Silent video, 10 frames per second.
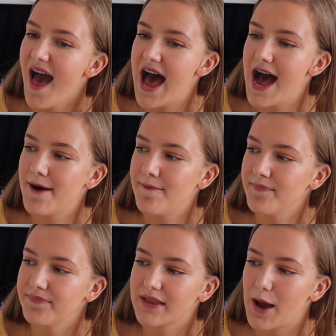
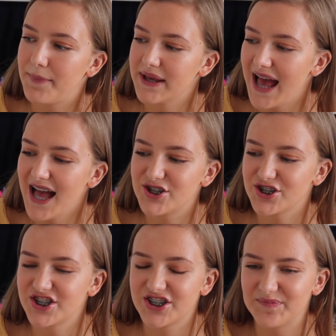But yeah,
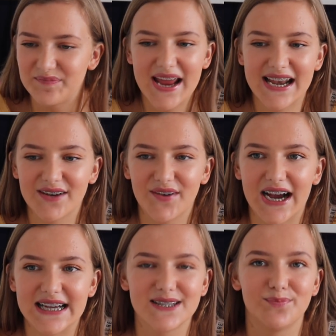just main
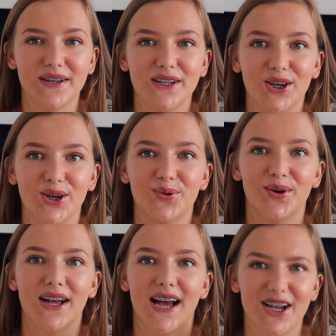advice, be
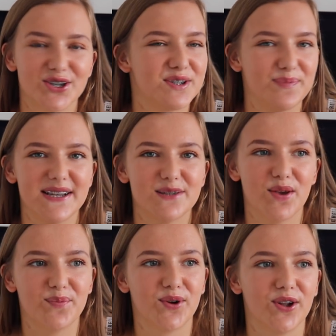you and just speak to
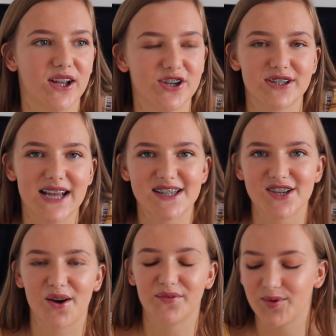people and just get
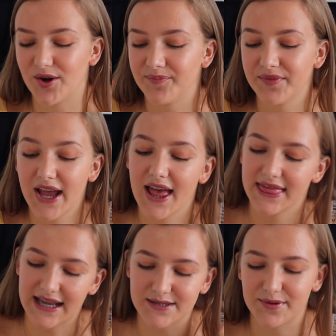to know everyone.
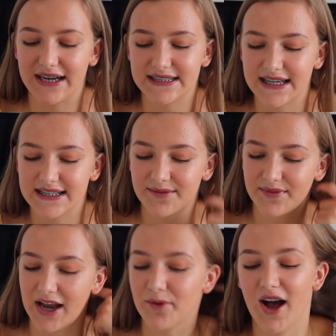That's what I did
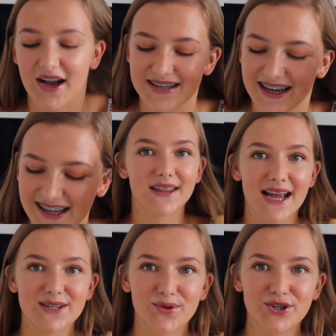and it worked. The
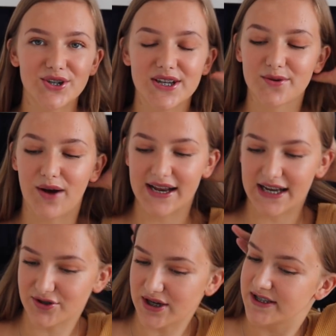next question is quite
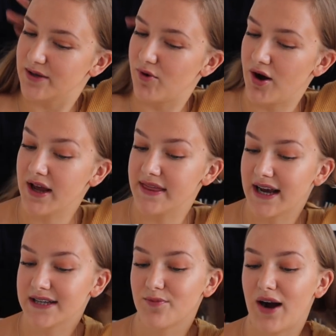an interesting one, and
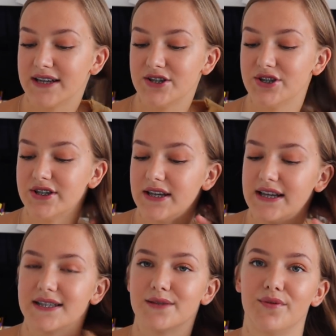that is, why did you
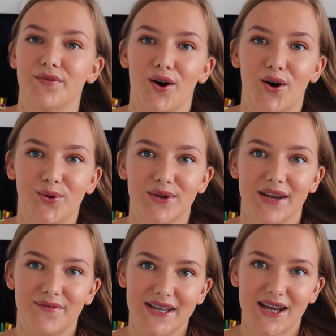delete some of your
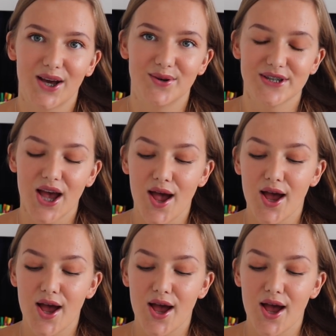old videos?